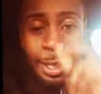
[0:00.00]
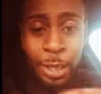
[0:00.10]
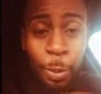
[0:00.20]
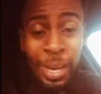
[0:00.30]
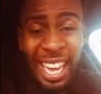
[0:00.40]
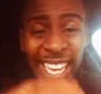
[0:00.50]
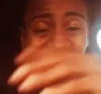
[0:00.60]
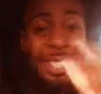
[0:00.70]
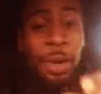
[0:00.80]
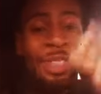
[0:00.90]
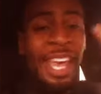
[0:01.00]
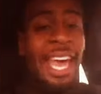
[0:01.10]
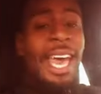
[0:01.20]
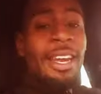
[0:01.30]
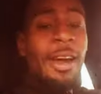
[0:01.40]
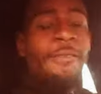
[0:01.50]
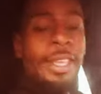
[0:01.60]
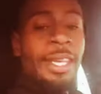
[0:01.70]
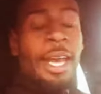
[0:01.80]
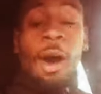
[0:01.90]
today until the end of
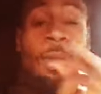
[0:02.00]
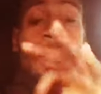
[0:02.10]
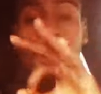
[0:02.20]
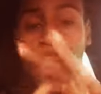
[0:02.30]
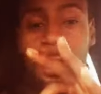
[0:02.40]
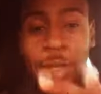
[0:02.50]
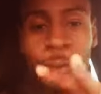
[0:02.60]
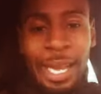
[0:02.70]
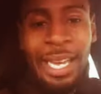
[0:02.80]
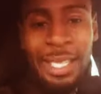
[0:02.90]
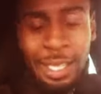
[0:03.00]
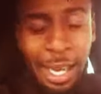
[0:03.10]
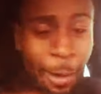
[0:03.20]
the year. Only 32 days